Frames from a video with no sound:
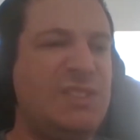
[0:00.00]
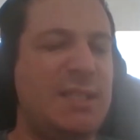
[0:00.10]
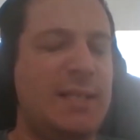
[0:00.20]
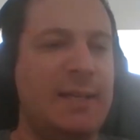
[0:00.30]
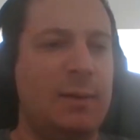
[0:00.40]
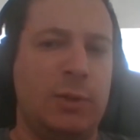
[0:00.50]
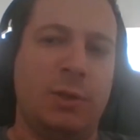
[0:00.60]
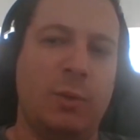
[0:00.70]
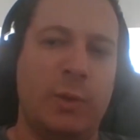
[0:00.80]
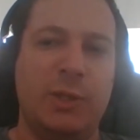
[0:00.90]
when
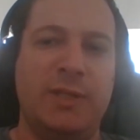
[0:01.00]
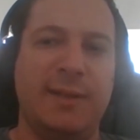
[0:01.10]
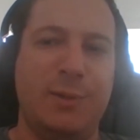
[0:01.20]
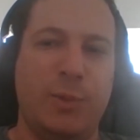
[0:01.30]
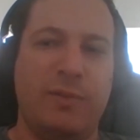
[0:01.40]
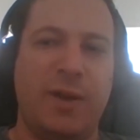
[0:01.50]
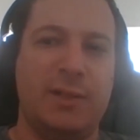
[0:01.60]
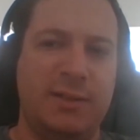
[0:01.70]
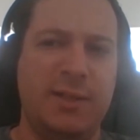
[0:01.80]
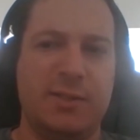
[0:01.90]
you're when you're dealing with
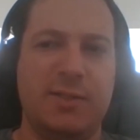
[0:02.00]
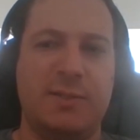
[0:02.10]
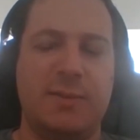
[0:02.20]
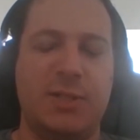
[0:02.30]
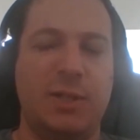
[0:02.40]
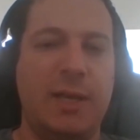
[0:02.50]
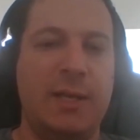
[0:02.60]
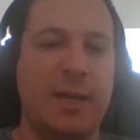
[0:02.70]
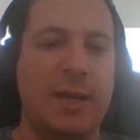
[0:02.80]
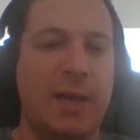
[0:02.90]
volunteers, especially,
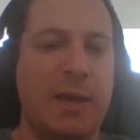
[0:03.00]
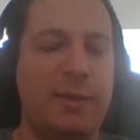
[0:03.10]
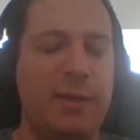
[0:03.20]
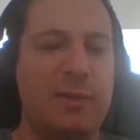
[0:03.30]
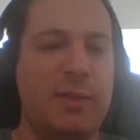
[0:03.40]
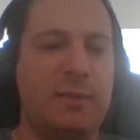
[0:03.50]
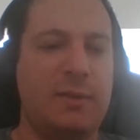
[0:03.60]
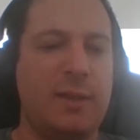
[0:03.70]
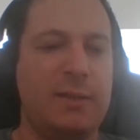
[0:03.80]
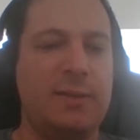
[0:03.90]
and I, I think
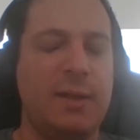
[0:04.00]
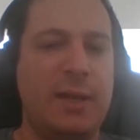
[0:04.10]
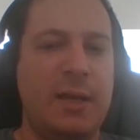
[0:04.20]
that that